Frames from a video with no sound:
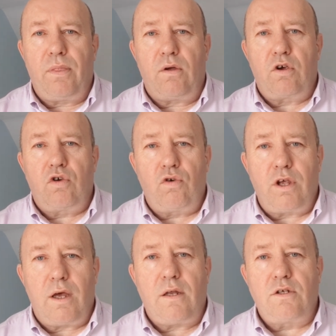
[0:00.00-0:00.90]
that
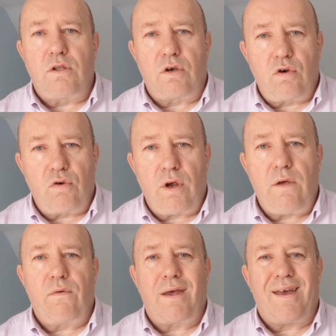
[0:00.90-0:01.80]
creates the
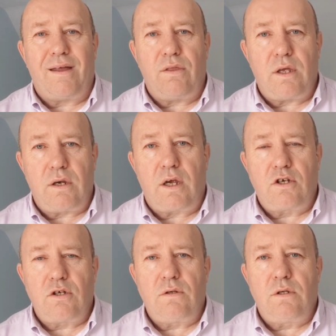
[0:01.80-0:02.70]
craving and the
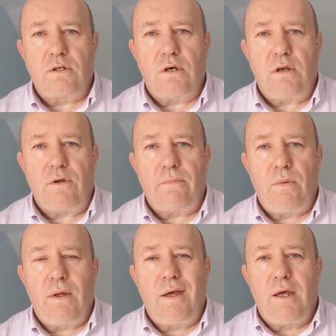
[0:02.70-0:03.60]
addiction side of it.
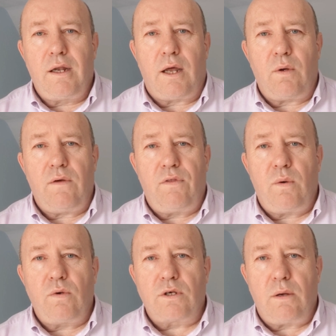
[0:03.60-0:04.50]
Now, if
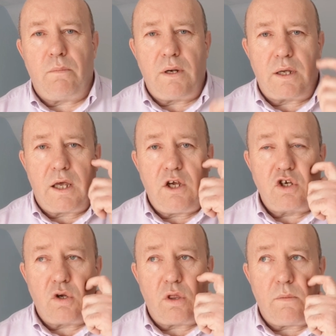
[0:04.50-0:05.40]
there was a
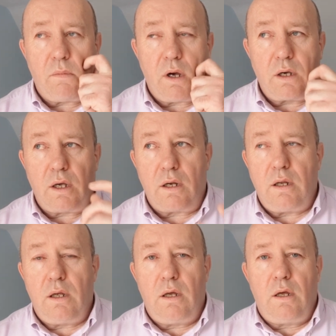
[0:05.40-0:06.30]
medication on the market
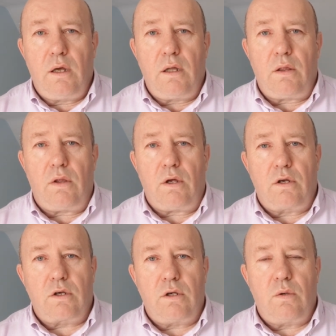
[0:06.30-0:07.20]

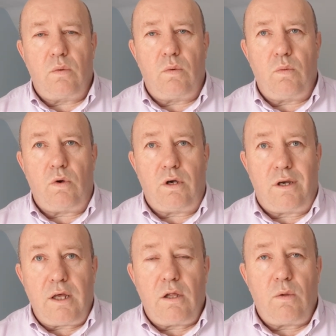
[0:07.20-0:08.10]
that would
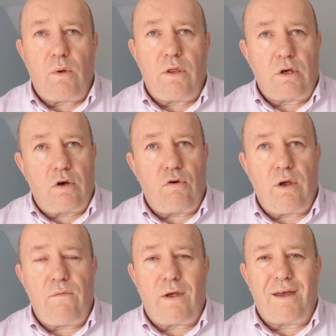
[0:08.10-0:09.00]
deal with the
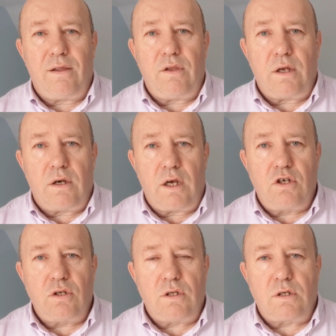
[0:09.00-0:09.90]
craving and the
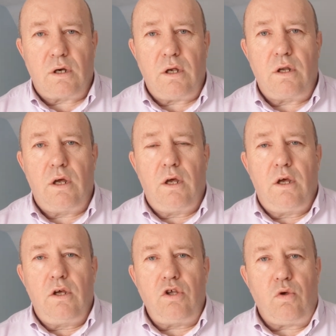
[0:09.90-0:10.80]
addiction side,
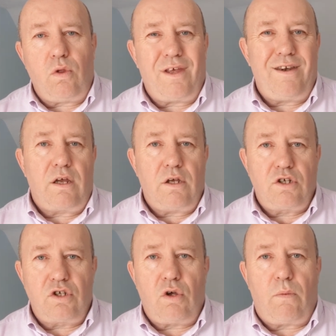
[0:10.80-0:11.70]
you then
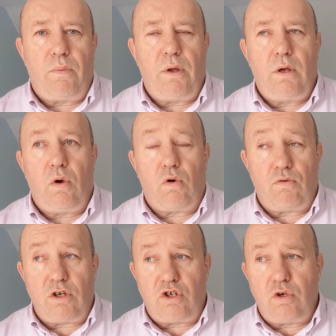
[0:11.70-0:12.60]
stop or
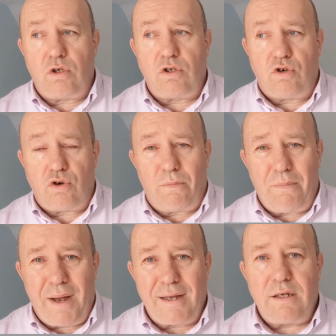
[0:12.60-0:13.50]
reduce
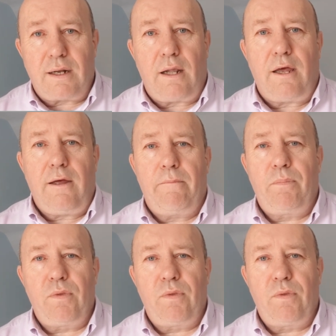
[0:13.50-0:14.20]
dramatically